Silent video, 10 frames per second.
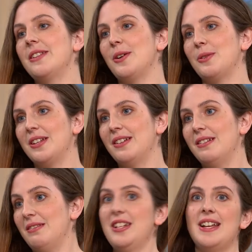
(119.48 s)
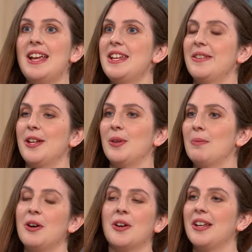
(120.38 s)
years old. You're nine years old.
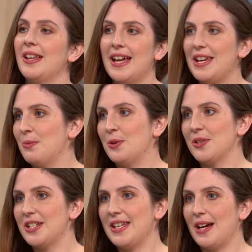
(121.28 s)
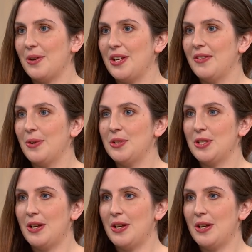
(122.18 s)
I'm not going to let you walk to town on your own.